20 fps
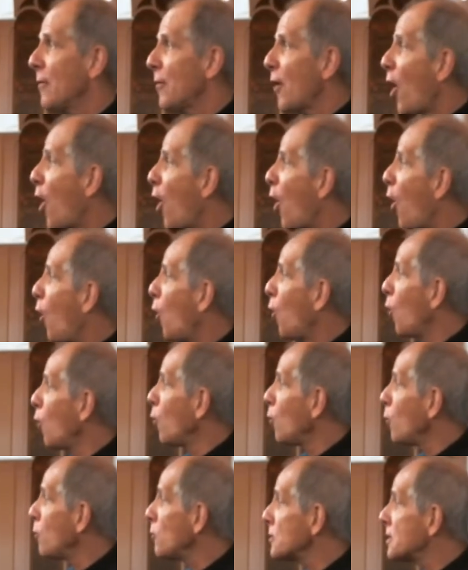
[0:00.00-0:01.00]
The
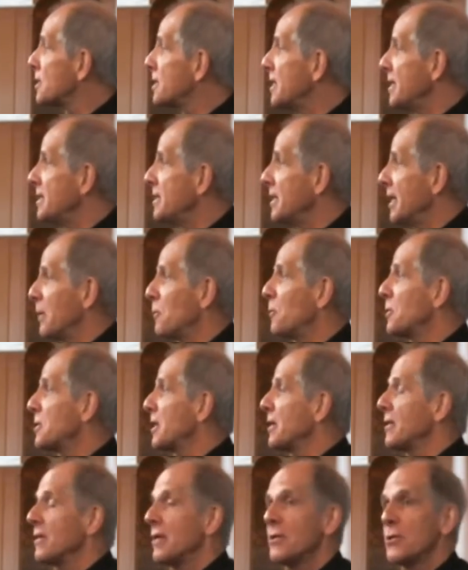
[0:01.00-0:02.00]
whole city
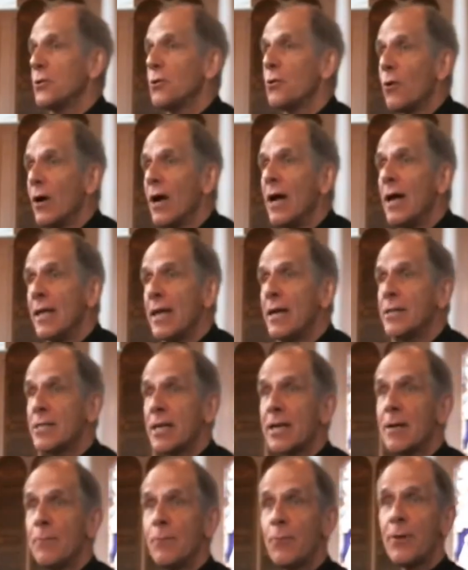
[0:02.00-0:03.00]
was at the door.
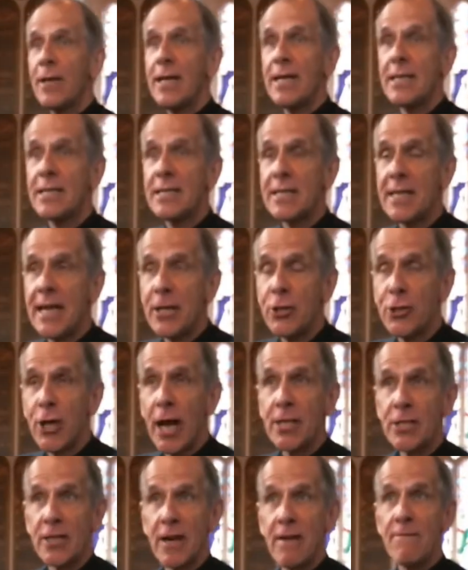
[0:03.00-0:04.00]
There's a complete sea
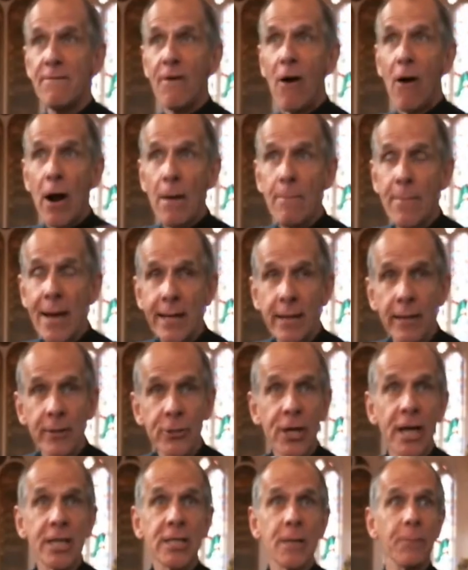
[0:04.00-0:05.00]
change, an
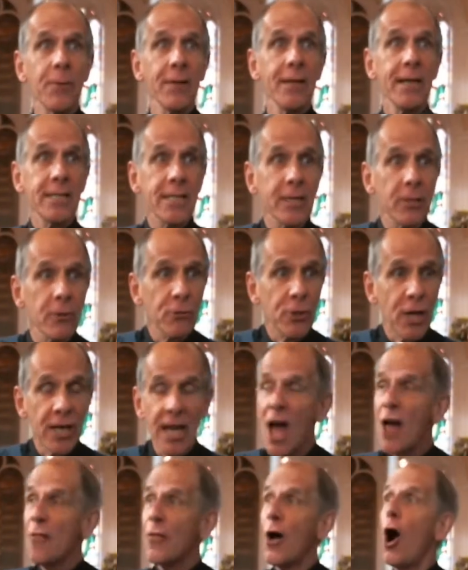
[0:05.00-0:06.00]
environmental change, a political
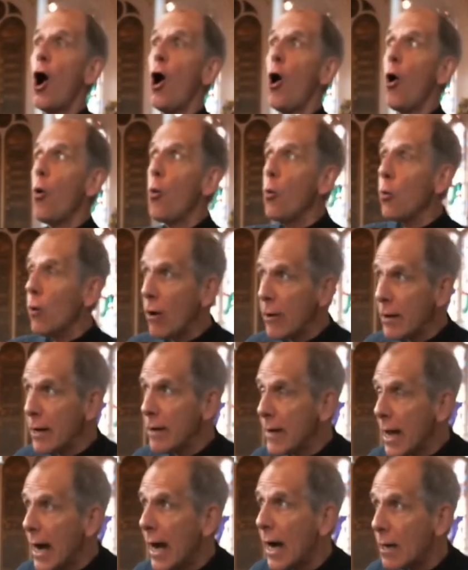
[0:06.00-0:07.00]
change. The whole lot
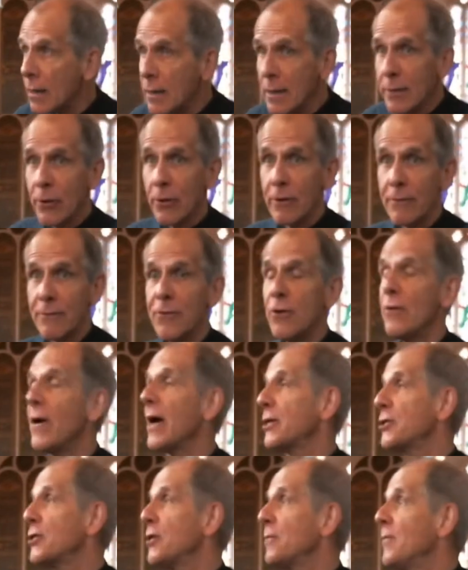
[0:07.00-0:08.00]
are there. Not a
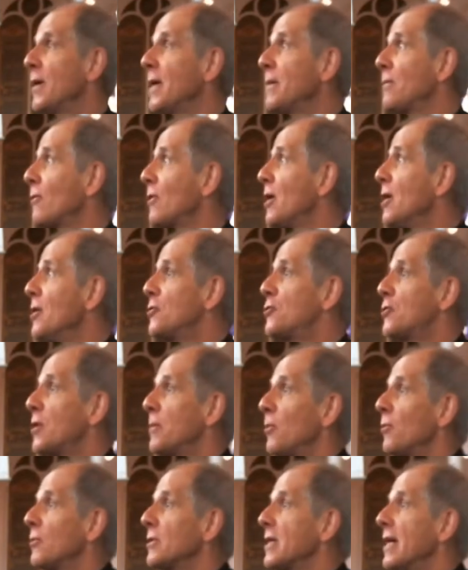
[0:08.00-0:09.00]
few extra people
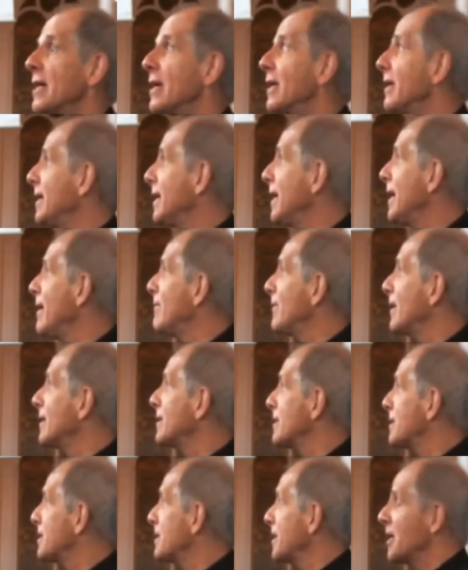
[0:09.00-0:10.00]
dribbled in at the
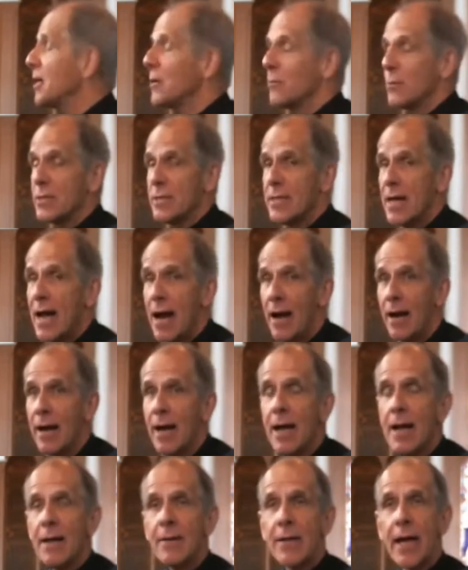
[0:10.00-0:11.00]
evening to see who was
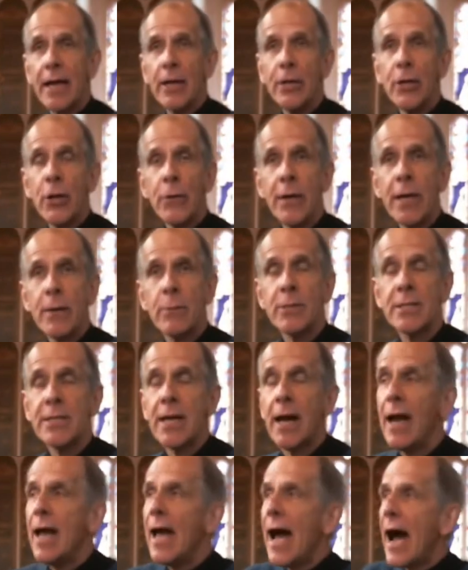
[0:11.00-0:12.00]
there. They knew he
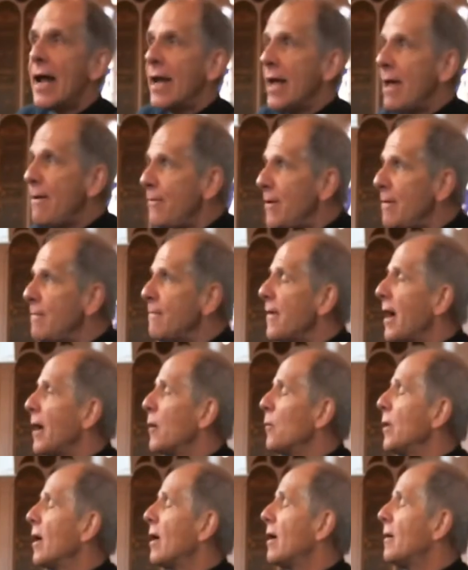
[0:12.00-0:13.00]
was there. And if in
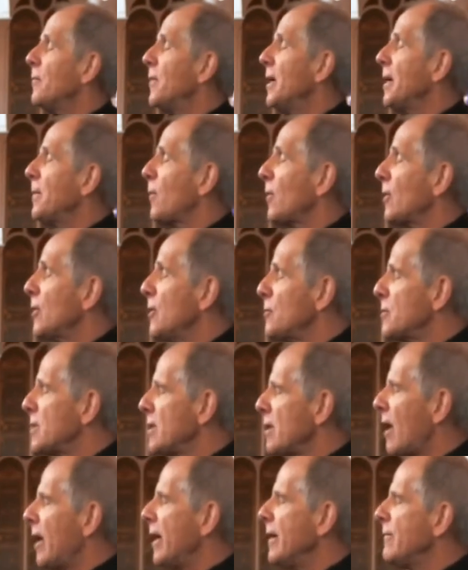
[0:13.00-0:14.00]
fact we are people
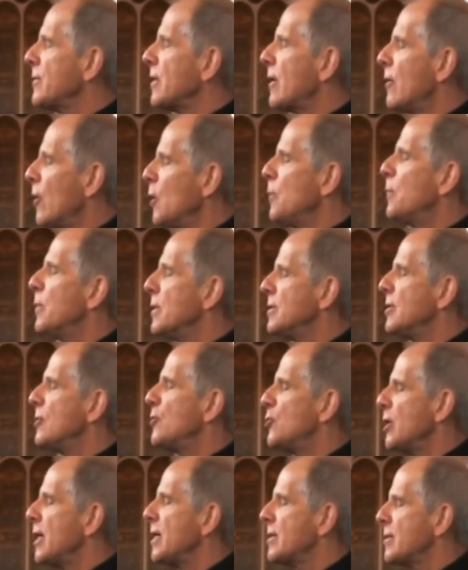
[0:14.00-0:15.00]
whose lives are open
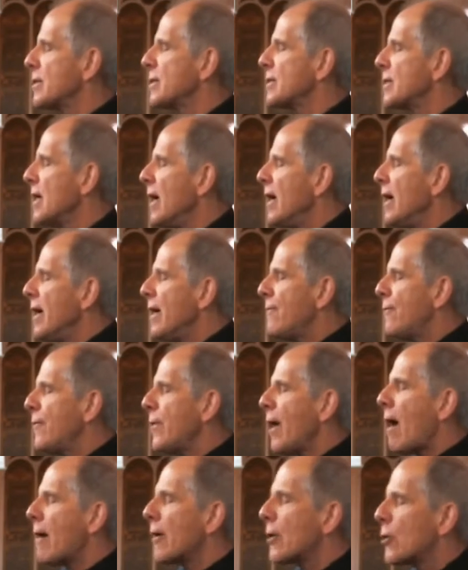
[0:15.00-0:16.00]
to Jesus,
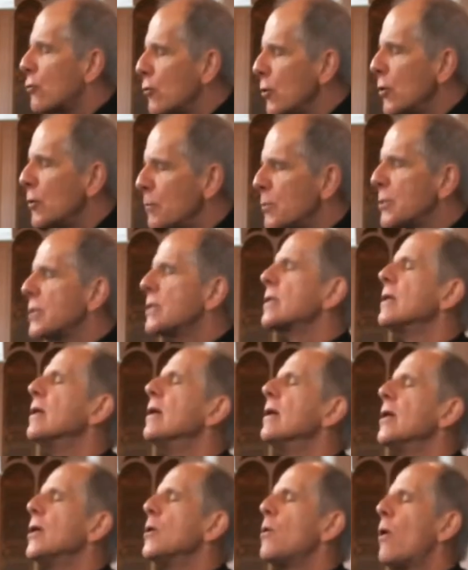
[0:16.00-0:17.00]
if we are
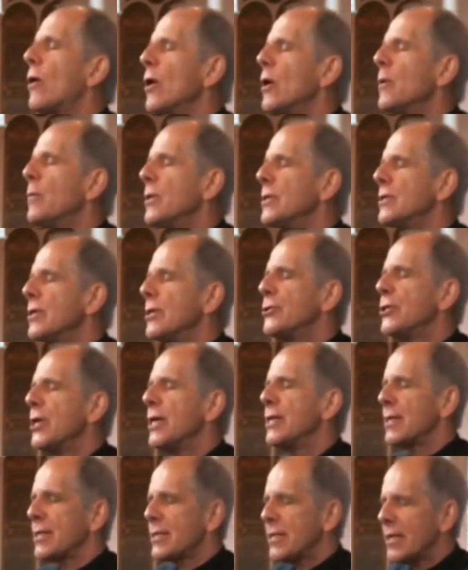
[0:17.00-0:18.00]
groups who are open to
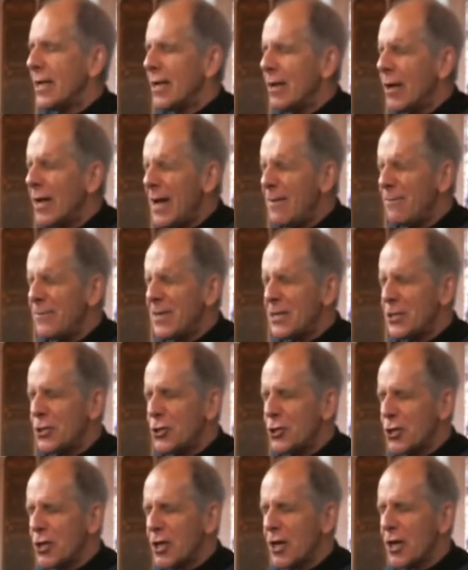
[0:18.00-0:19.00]
Jesus, if
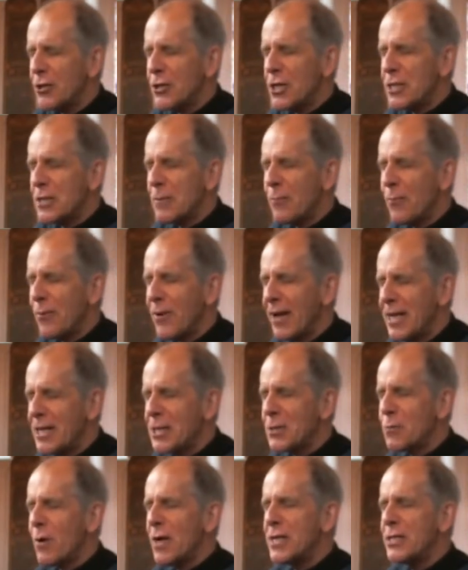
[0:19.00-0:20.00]
this church is a
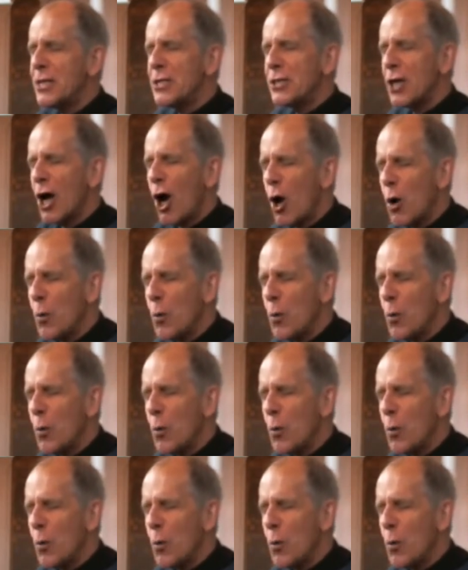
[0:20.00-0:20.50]
place which is